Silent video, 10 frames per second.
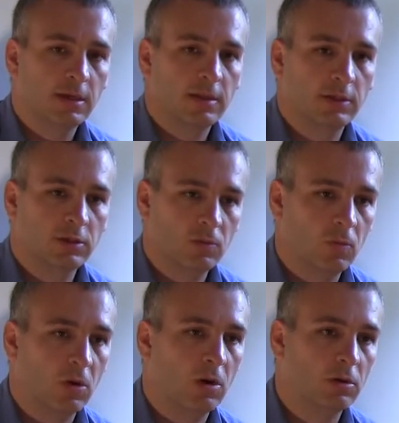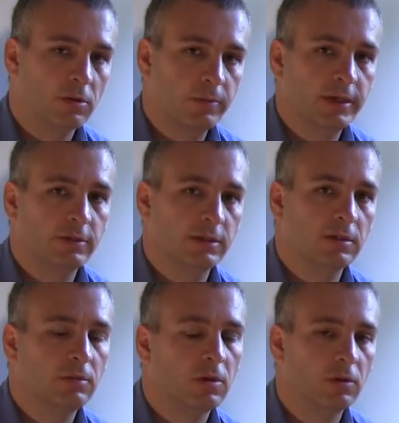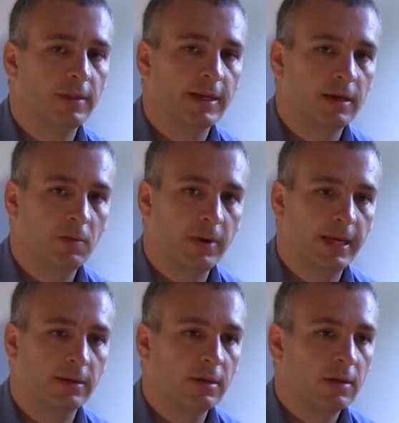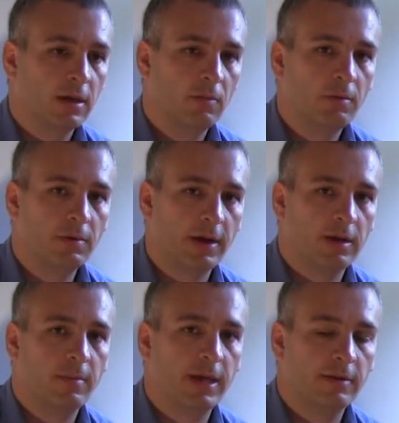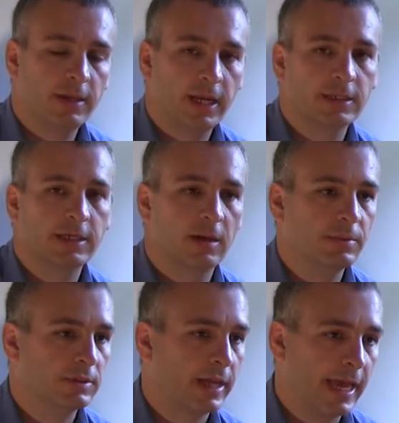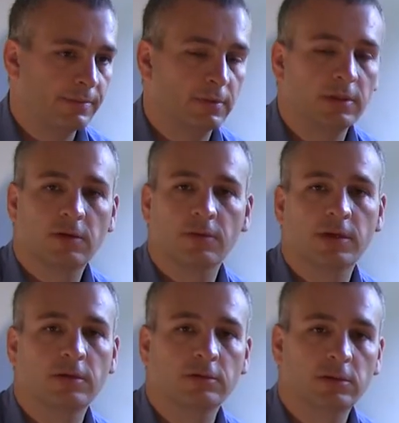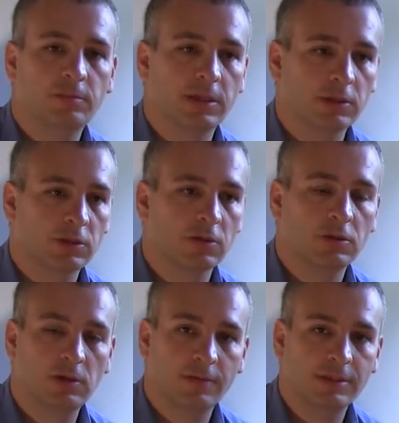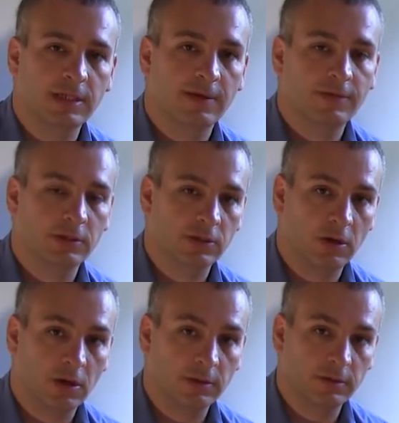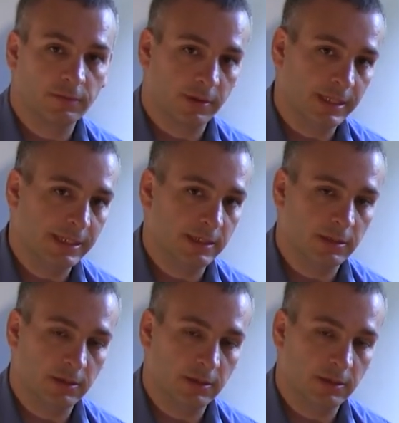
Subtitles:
that your wall or windowsill will hold that kind of weight. What we recommend in the next step is absolutely critical to being sure that you have a safe install. It's very easy to